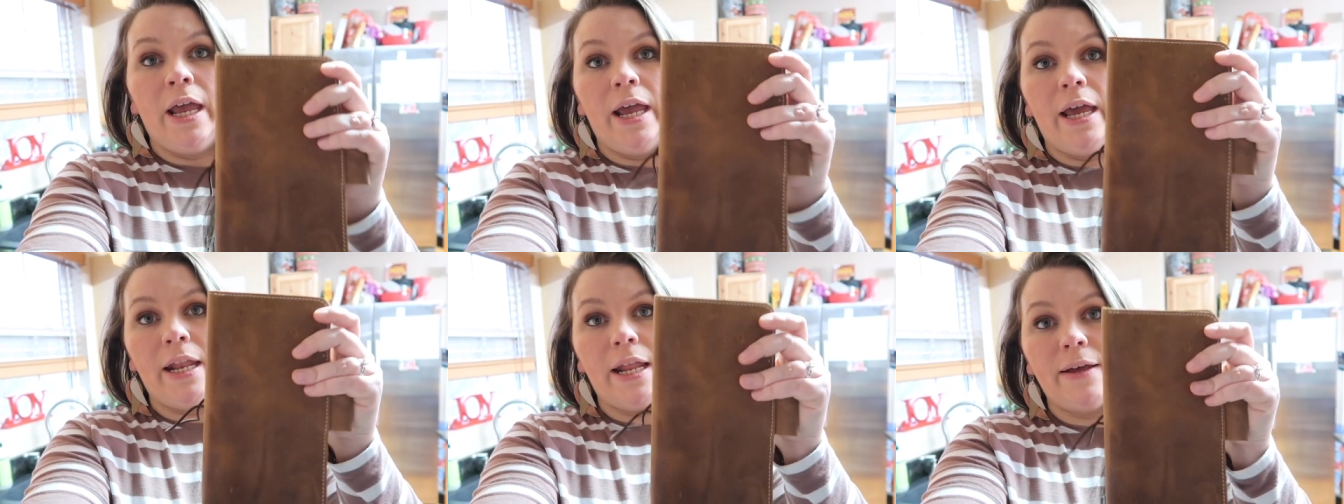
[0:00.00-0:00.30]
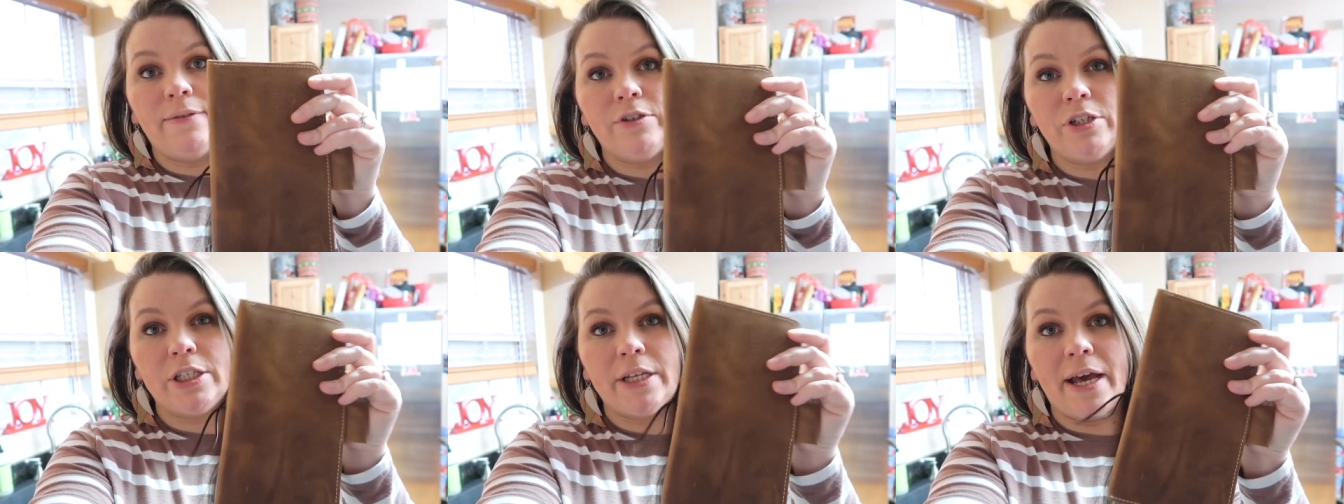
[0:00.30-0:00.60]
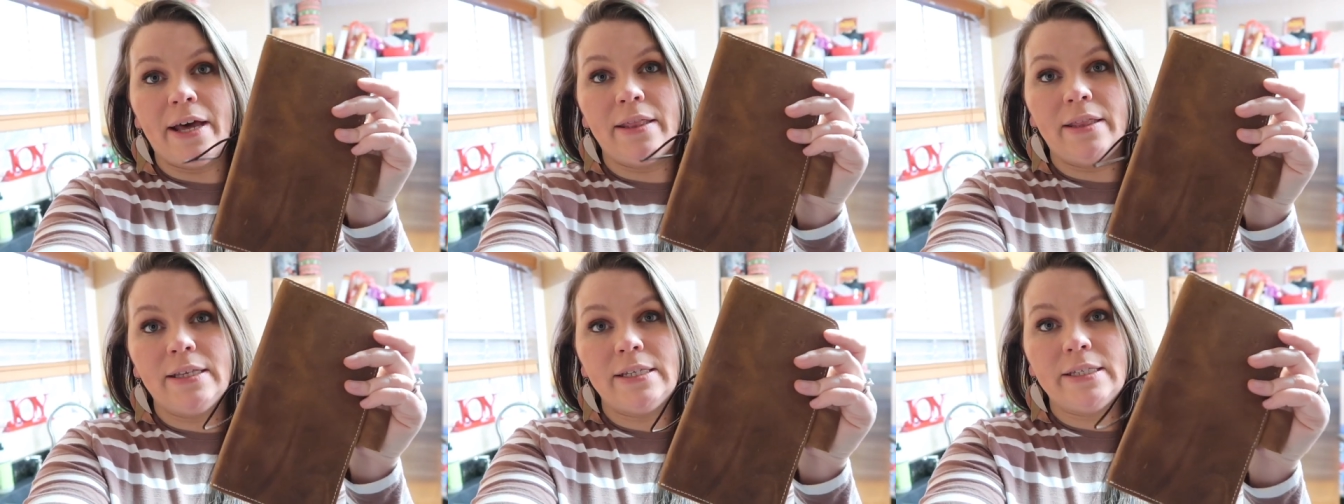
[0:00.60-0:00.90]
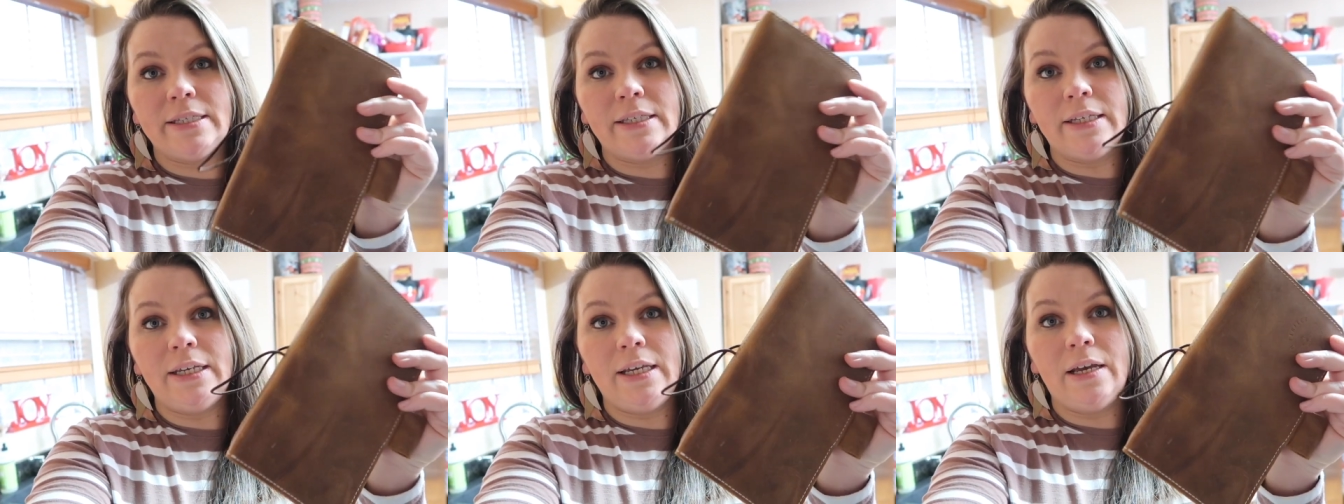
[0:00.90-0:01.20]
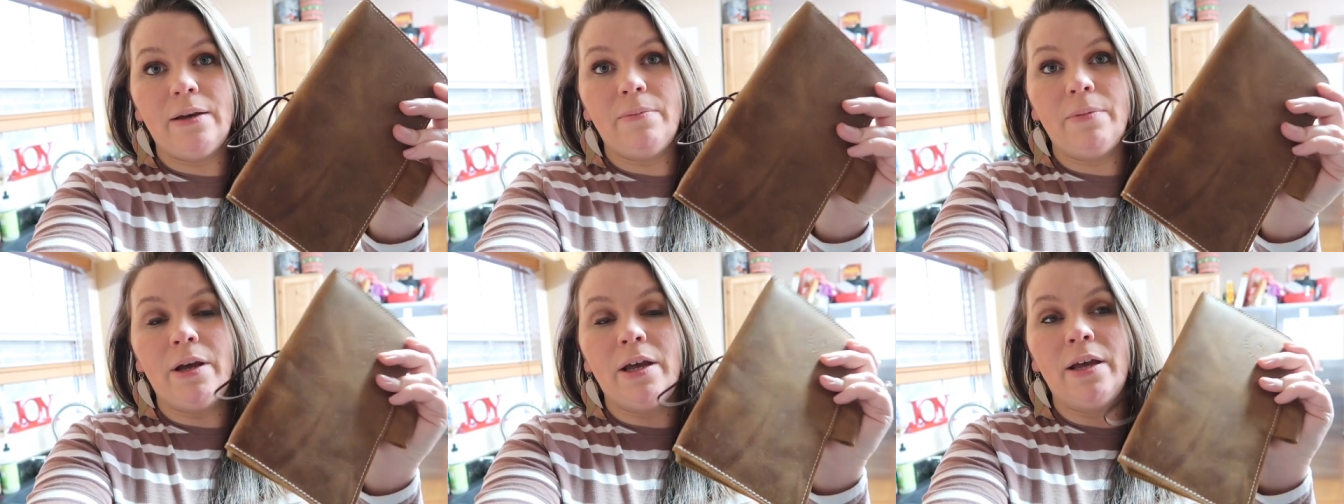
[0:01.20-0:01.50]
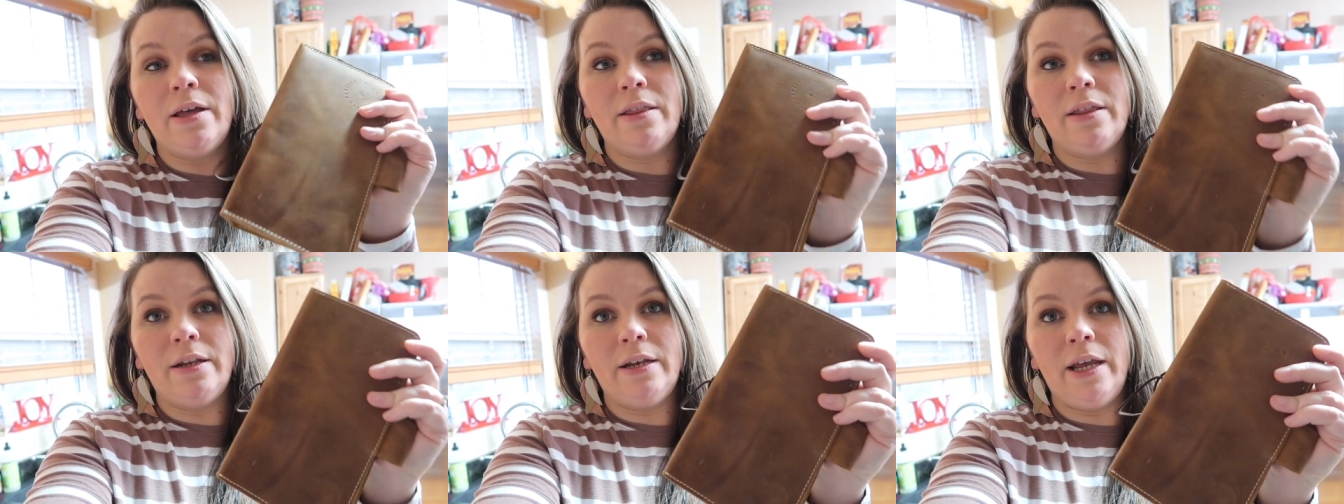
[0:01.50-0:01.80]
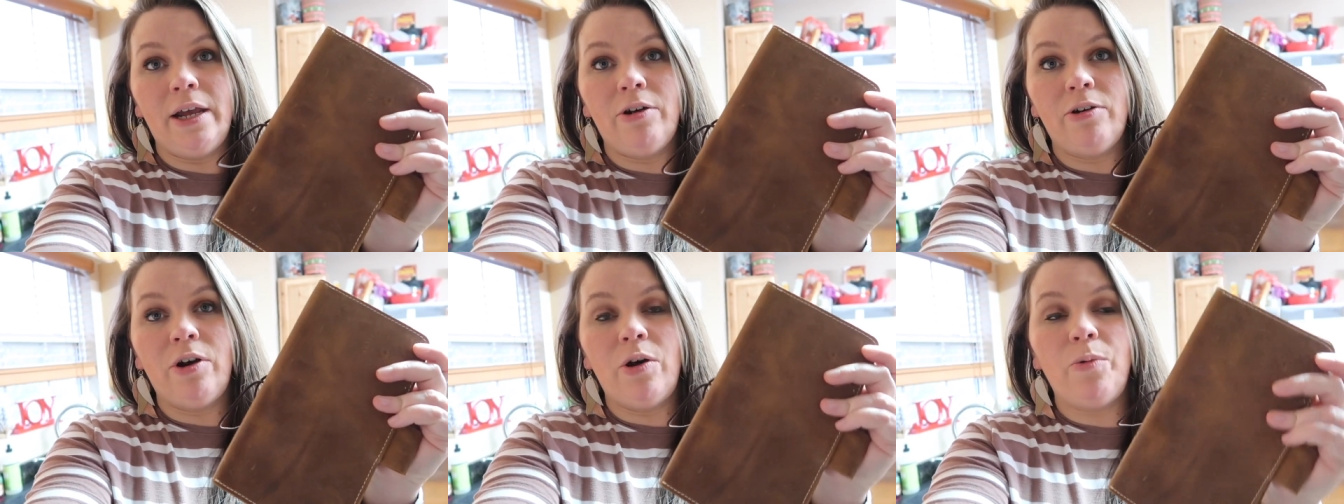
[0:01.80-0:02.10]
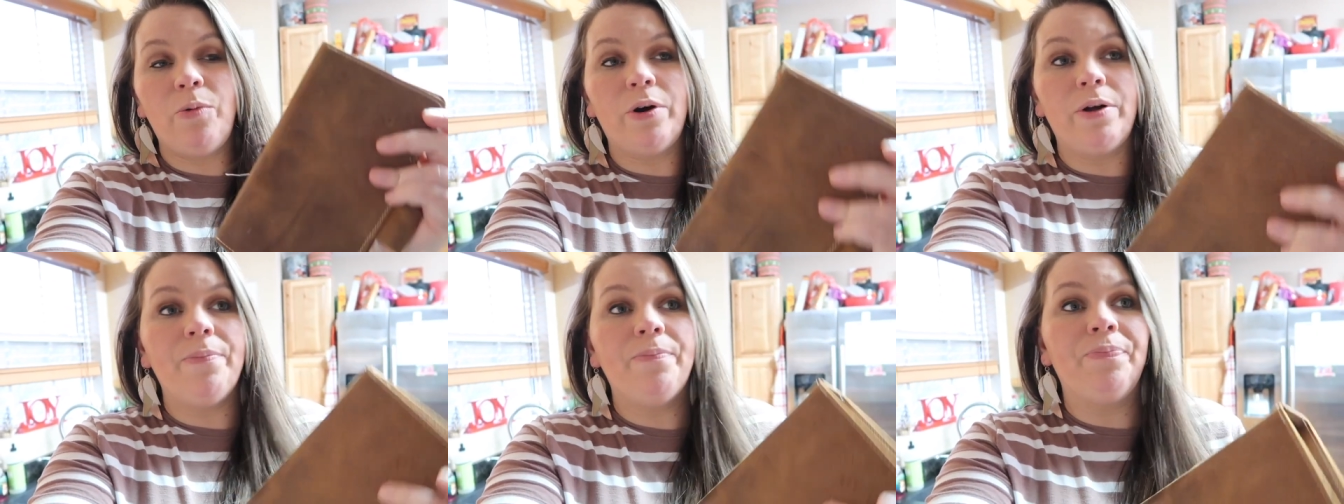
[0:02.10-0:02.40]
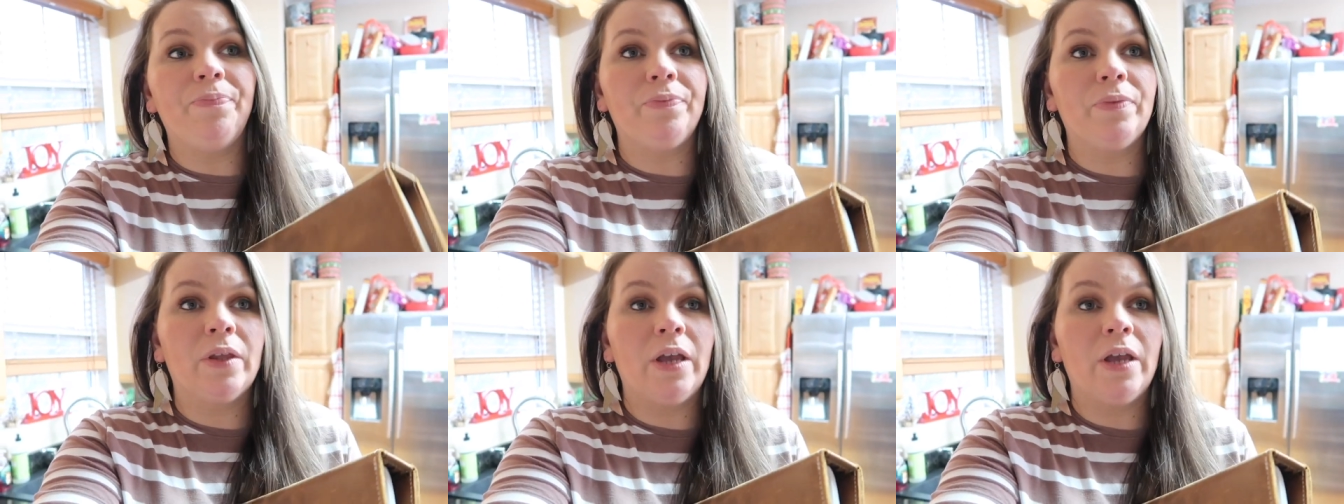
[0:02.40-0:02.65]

and I've just got the slim, the narrow one.